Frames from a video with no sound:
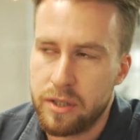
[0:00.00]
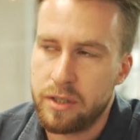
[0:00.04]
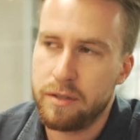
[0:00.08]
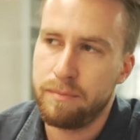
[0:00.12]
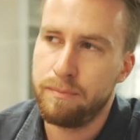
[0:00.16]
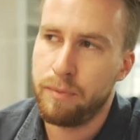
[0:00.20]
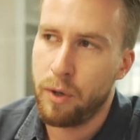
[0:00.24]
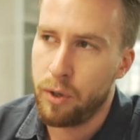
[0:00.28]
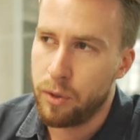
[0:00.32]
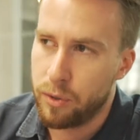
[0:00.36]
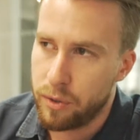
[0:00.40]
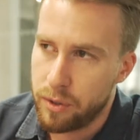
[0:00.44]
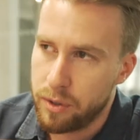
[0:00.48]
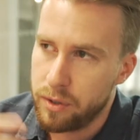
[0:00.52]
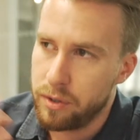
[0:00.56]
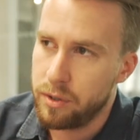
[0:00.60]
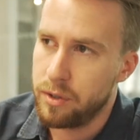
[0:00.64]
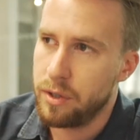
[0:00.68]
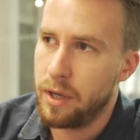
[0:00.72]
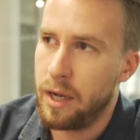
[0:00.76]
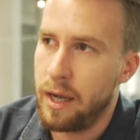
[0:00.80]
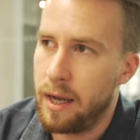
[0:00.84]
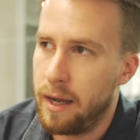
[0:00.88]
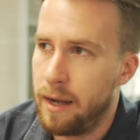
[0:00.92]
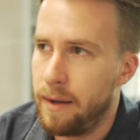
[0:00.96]
spoke
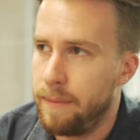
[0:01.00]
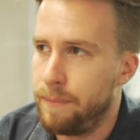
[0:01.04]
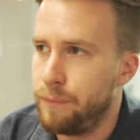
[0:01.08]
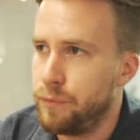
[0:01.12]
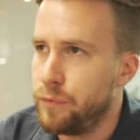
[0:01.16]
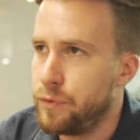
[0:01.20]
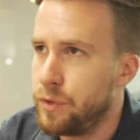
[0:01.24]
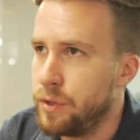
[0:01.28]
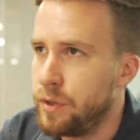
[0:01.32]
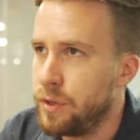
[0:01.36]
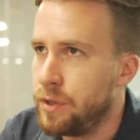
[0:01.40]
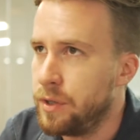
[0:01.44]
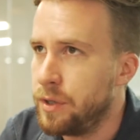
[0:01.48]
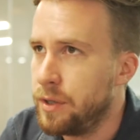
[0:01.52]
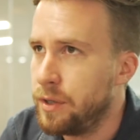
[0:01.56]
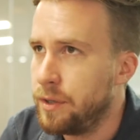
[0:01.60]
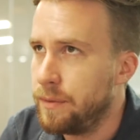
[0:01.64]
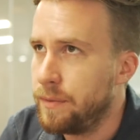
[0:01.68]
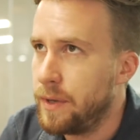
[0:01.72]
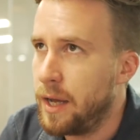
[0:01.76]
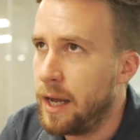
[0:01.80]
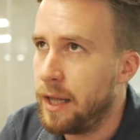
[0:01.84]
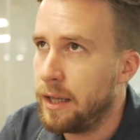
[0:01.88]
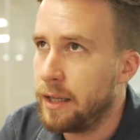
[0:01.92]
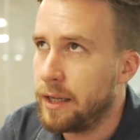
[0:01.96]
to the
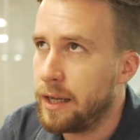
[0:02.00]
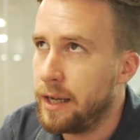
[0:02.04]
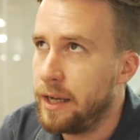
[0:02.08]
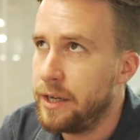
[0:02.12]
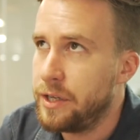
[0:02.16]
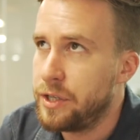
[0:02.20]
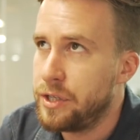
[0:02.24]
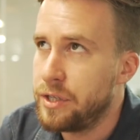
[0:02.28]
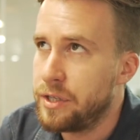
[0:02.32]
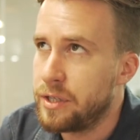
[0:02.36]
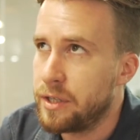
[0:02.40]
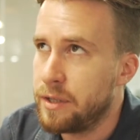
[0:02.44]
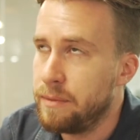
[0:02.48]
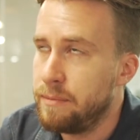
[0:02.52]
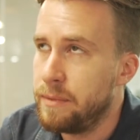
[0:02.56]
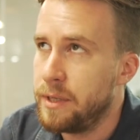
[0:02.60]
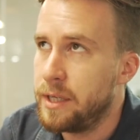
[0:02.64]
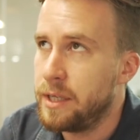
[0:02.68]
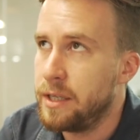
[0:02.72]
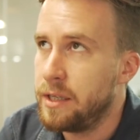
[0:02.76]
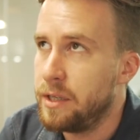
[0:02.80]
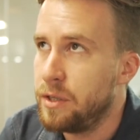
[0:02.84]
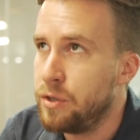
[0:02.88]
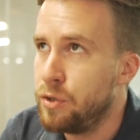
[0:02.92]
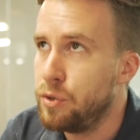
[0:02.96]
allocations
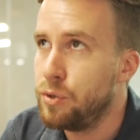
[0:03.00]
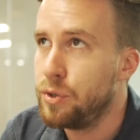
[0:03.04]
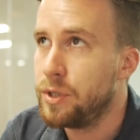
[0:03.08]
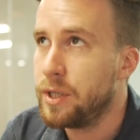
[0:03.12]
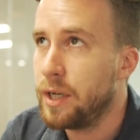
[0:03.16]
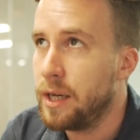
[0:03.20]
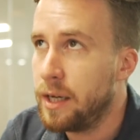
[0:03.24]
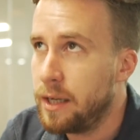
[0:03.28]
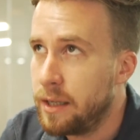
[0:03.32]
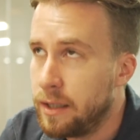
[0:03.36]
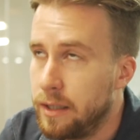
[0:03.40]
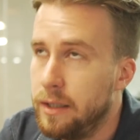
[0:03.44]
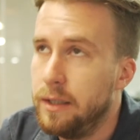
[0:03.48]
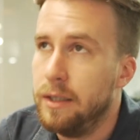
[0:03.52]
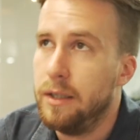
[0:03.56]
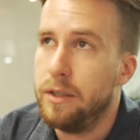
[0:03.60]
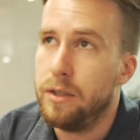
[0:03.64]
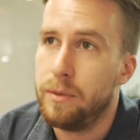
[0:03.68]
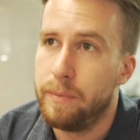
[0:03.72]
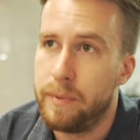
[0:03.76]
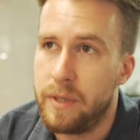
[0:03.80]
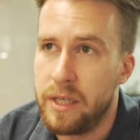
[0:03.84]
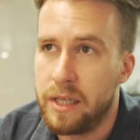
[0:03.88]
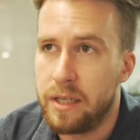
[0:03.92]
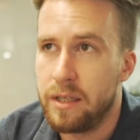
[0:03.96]
committee in Utah,
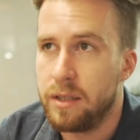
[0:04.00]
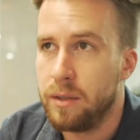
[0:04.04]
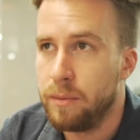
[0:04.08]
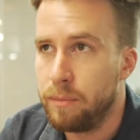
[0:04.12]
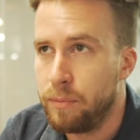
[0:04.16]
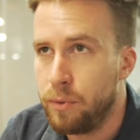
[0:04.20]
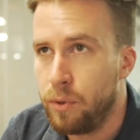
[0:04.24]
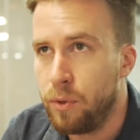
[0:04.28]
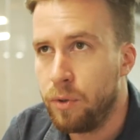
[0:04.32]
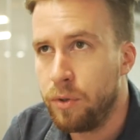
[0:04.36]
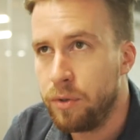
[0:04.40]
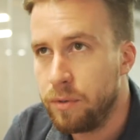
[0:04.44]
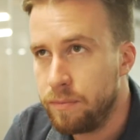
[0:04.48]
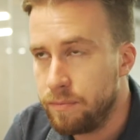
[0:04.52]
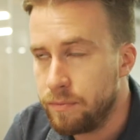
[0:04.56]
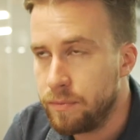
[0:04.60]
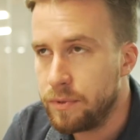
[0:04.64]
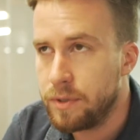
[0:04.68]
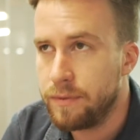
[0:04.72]
a particular board,